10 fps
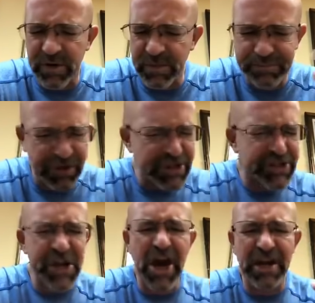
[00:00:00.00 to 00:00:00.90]
completely
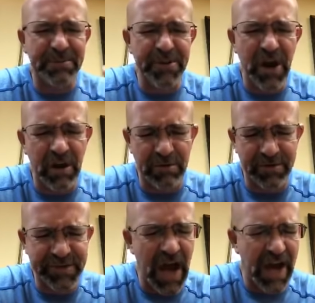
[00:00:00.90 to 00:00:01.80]
shod up with the armor
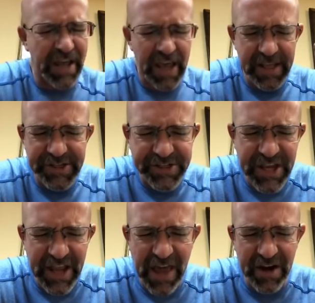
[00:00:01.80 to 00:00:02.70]
of God and
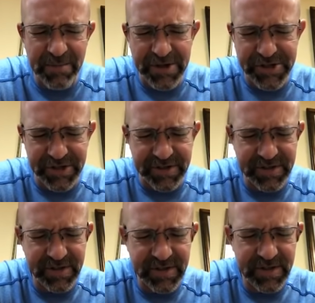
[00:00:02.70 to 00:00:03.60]
sent out on a mission